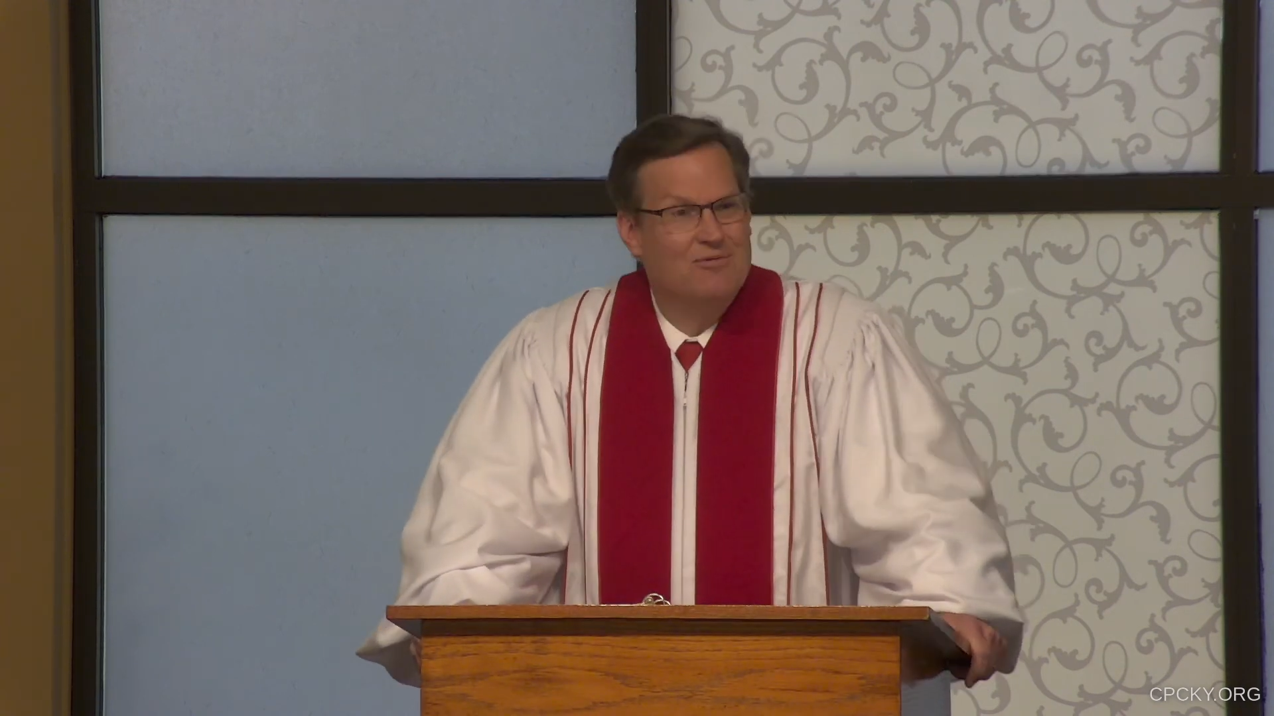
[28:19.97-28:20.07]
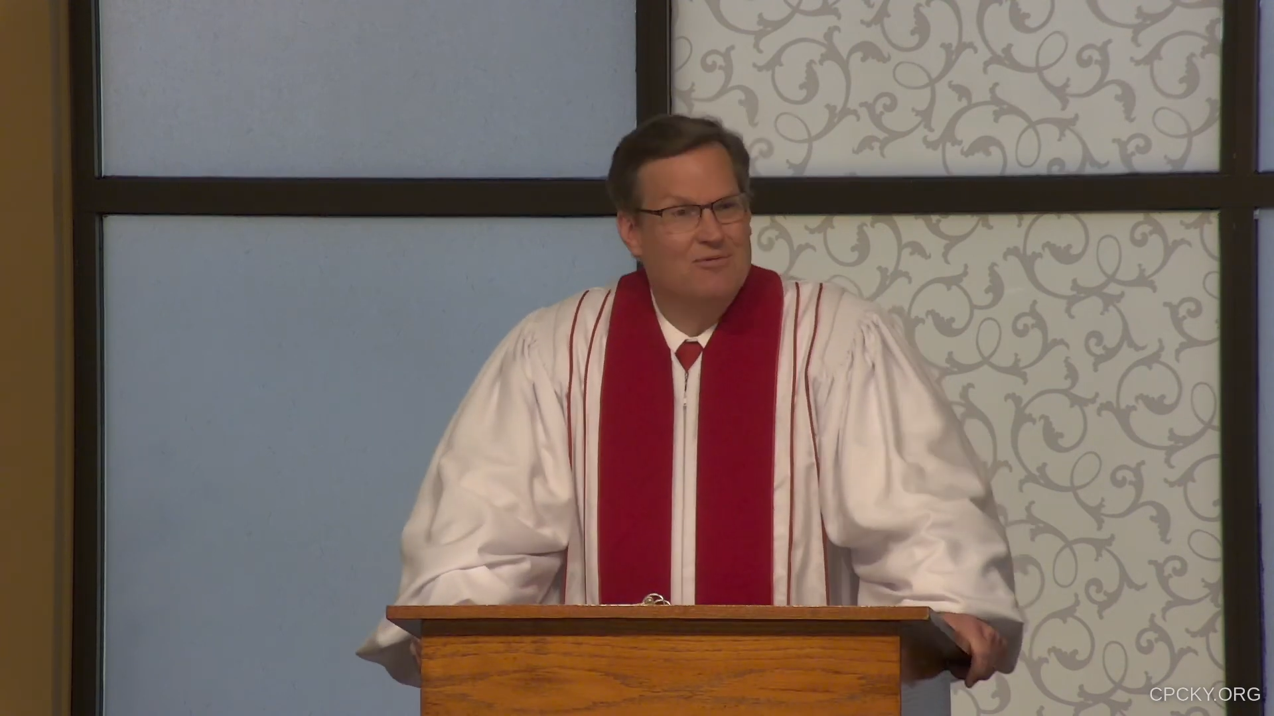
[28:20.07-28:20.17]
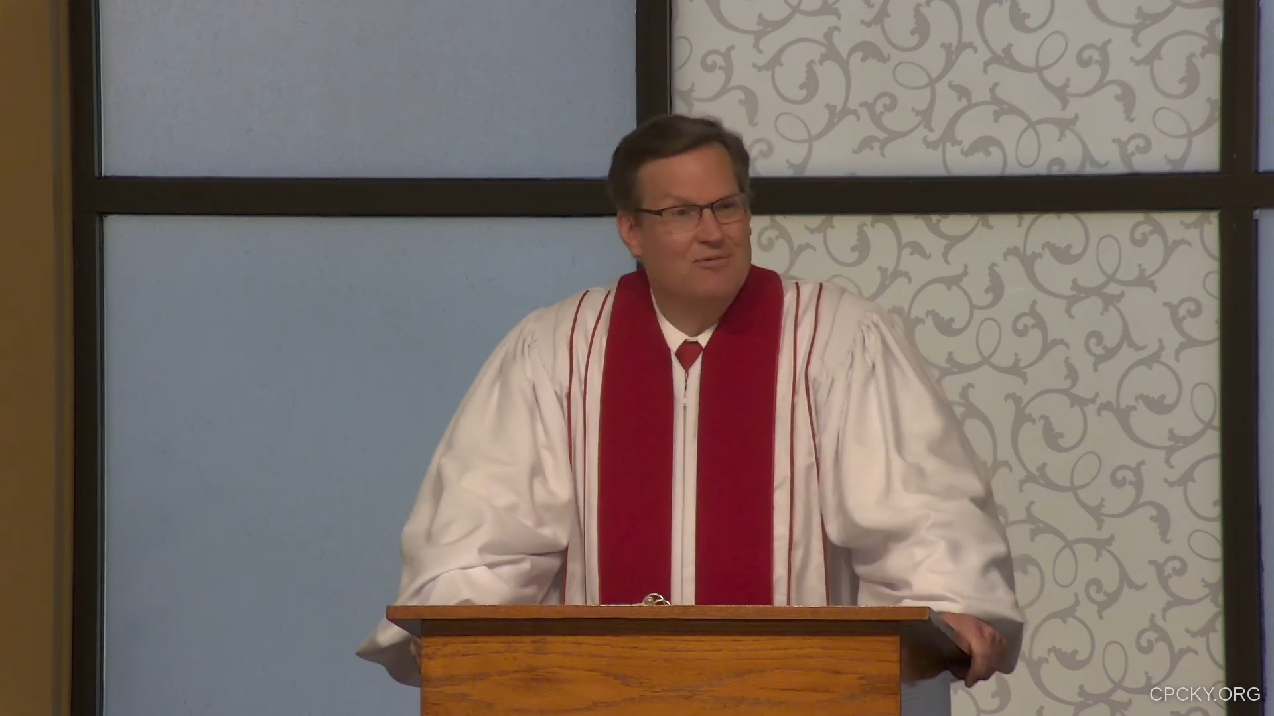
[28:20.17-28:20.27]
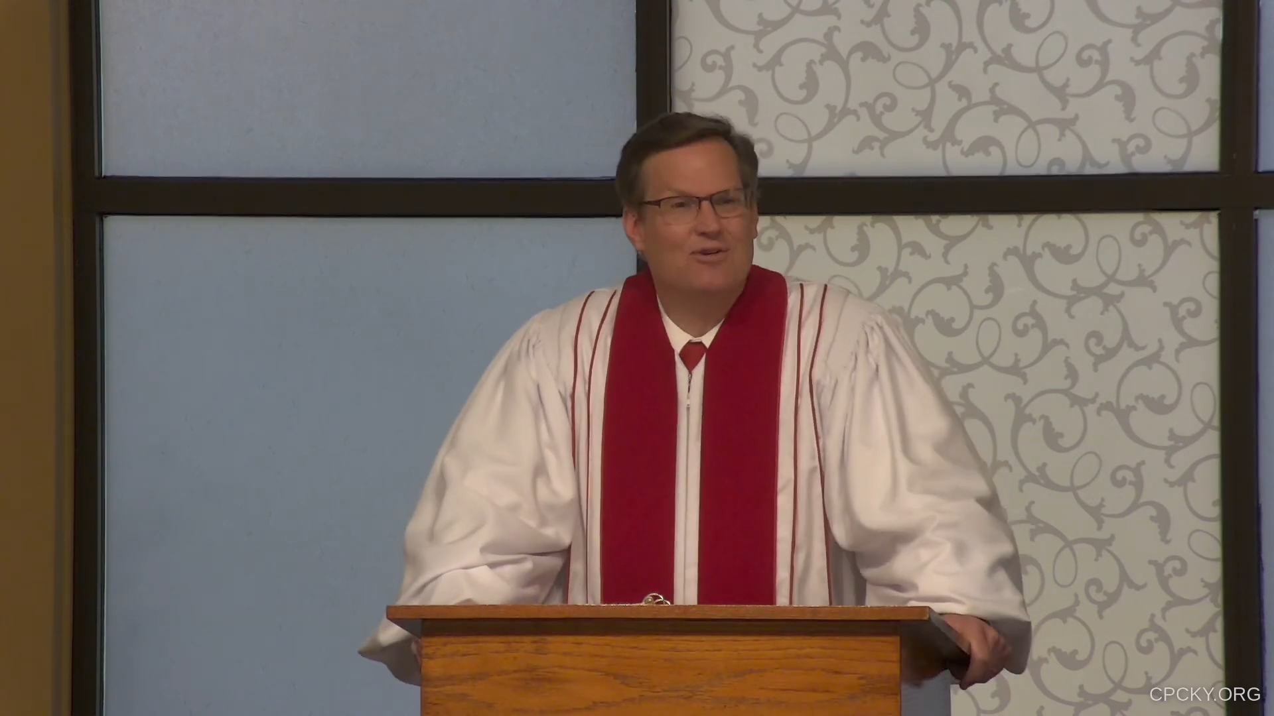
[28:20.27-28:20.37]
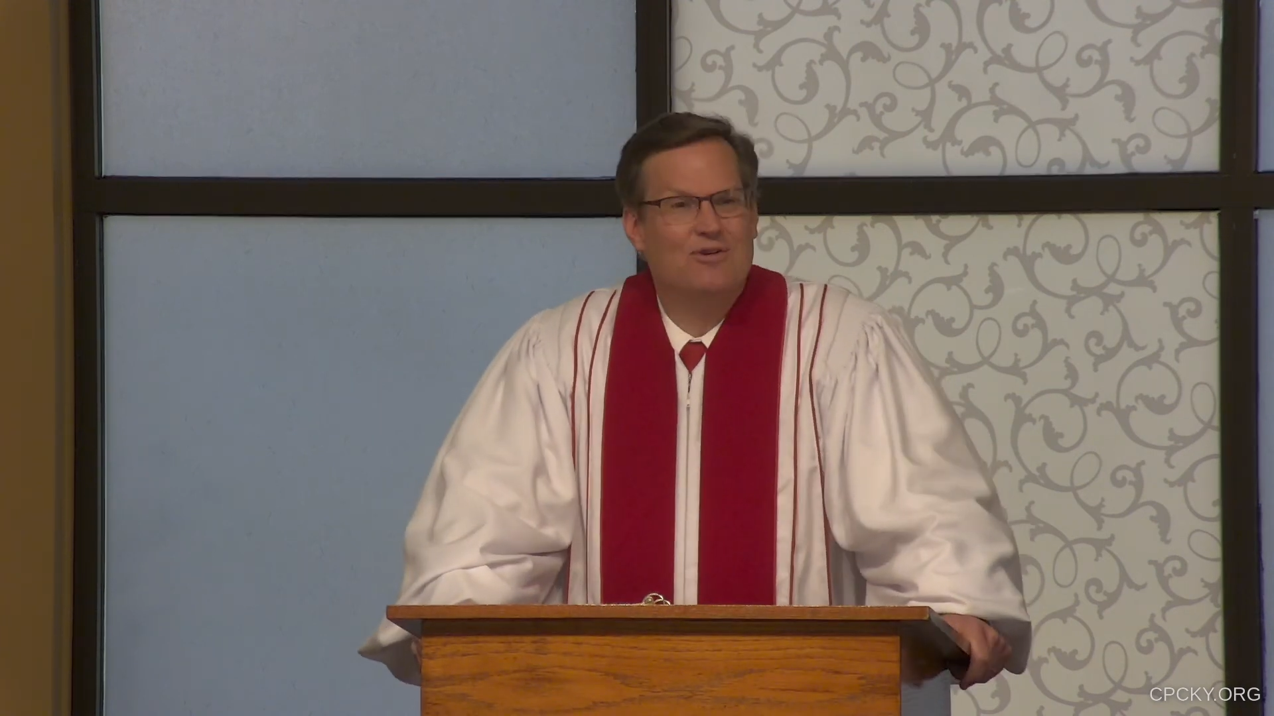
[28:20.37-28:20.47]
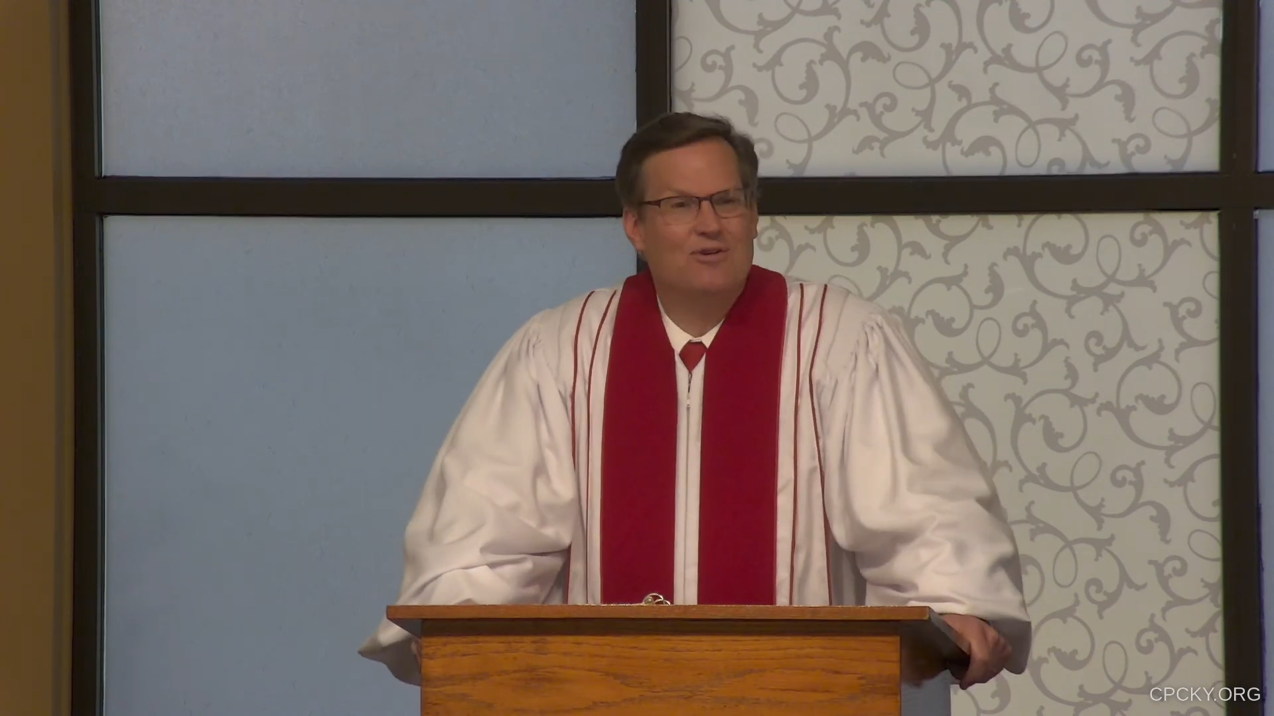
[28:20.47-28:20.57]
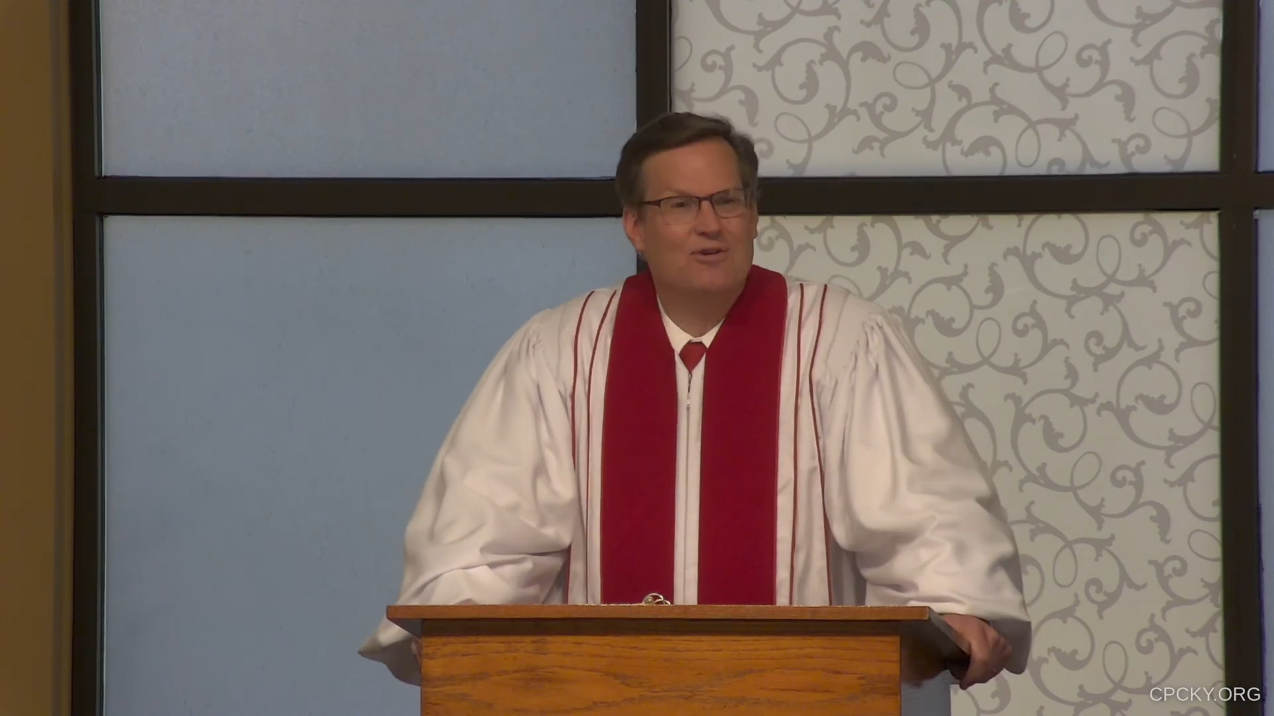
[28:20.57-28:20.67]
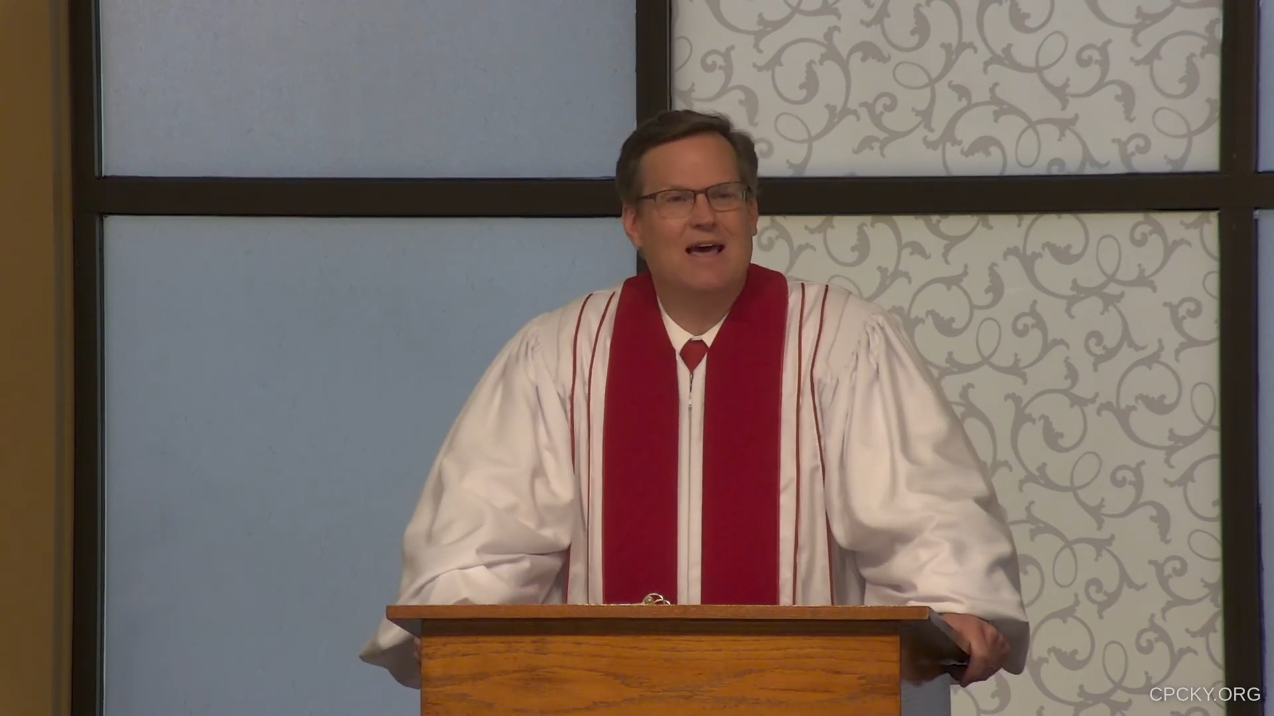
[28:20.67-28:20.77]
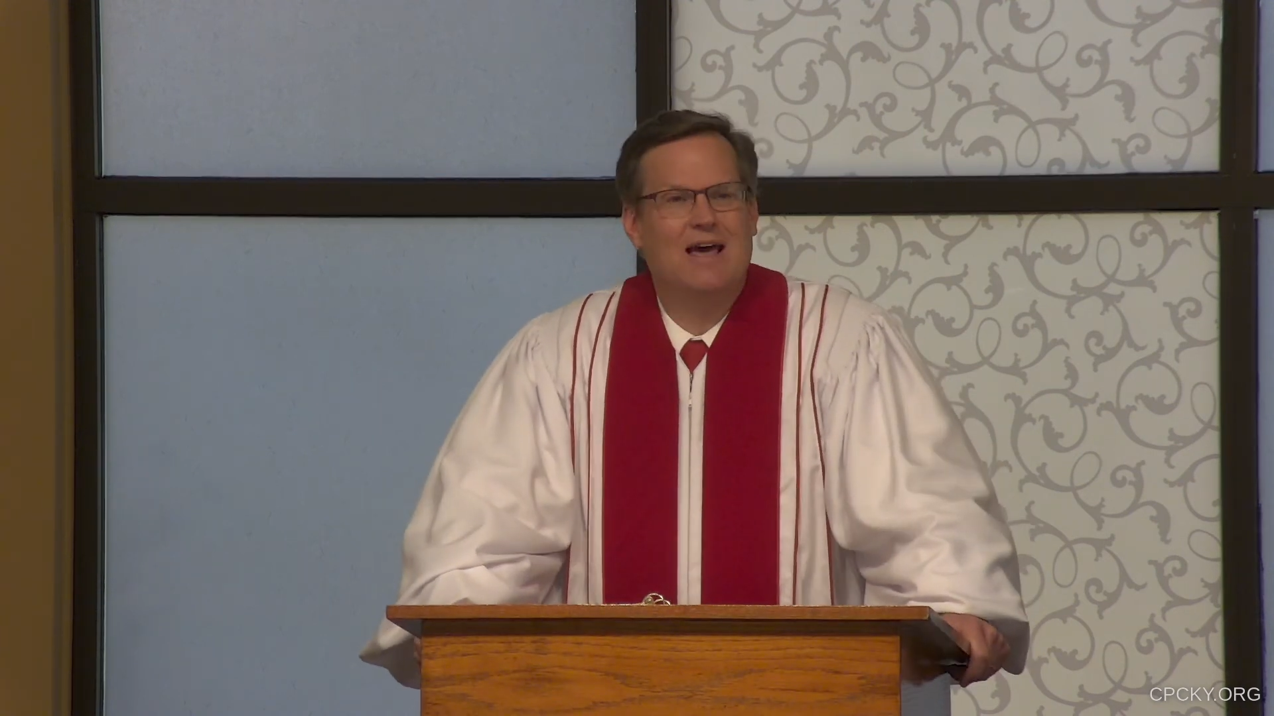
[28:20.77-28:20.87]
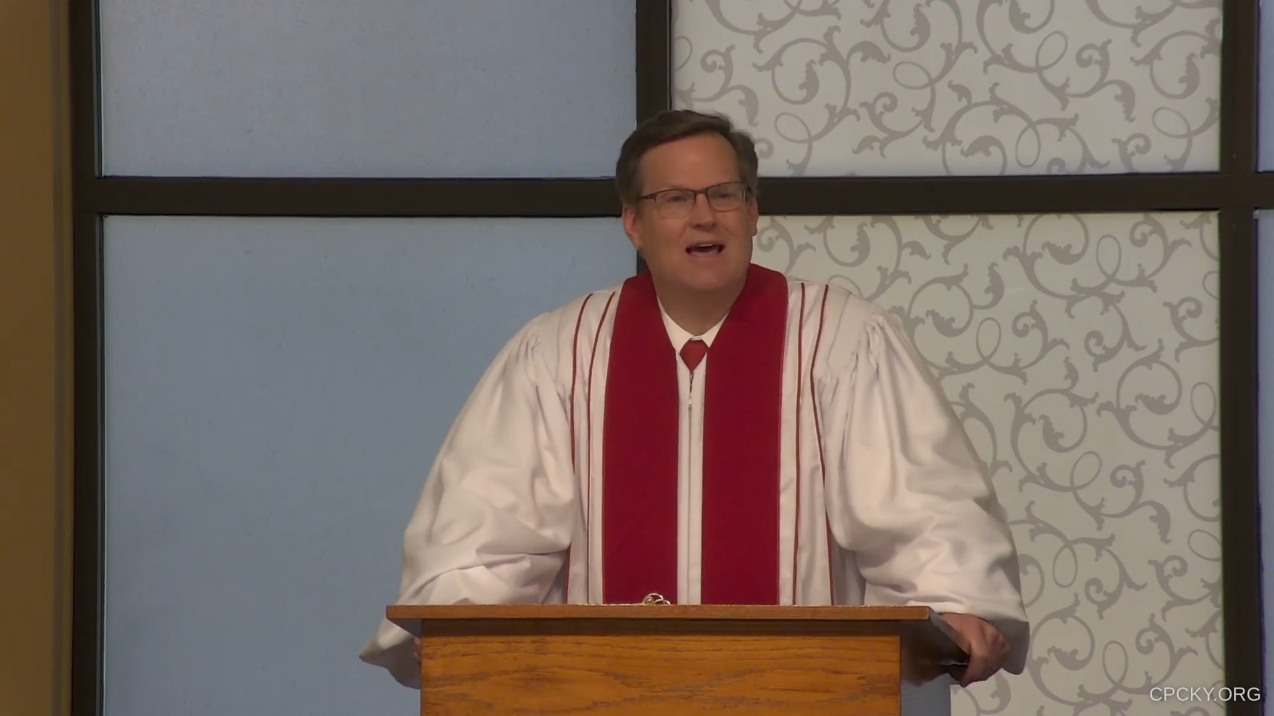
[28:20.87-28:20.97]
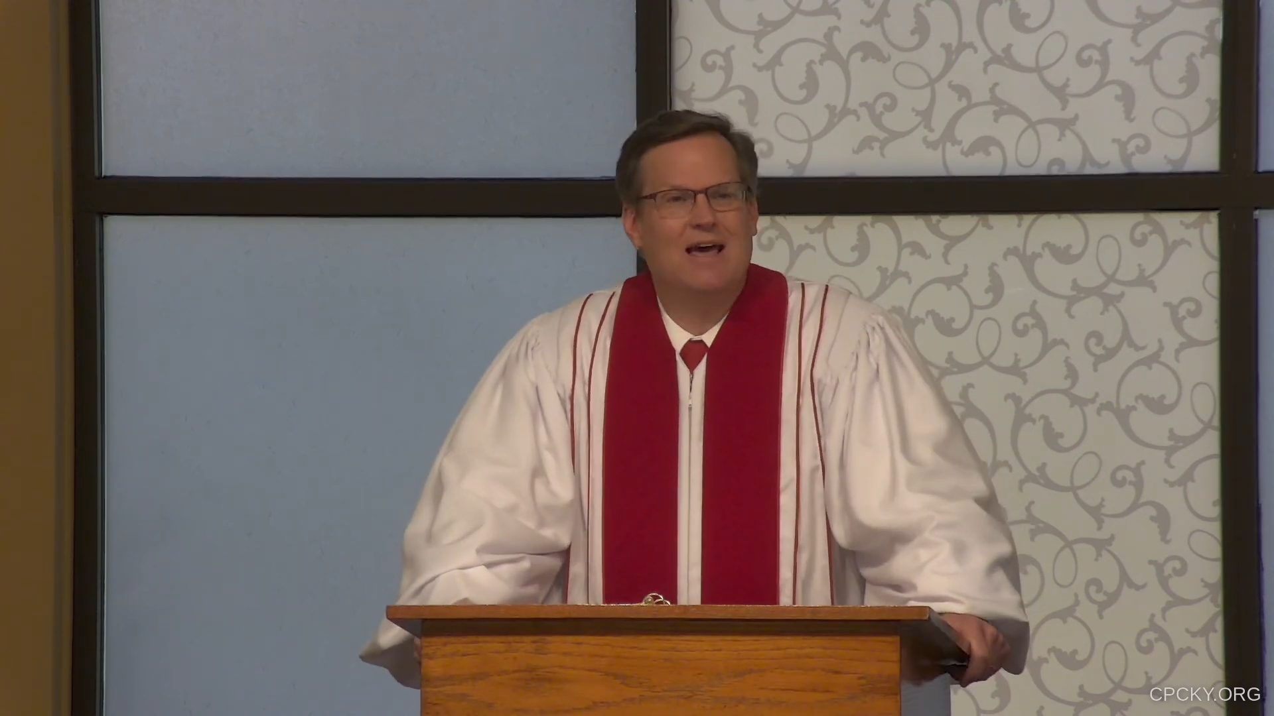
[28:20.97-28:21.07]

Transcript: we know him today,